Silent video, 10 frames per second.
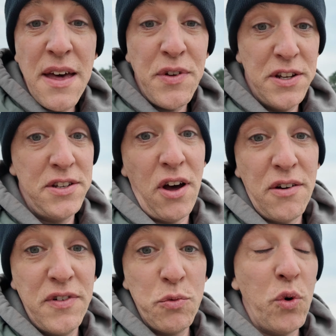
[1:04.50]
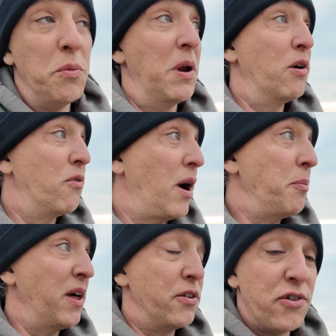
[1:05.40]
ever Dartford warbler right
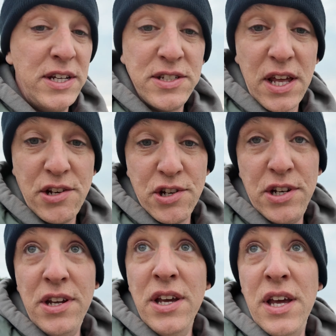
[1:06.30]
by the train station.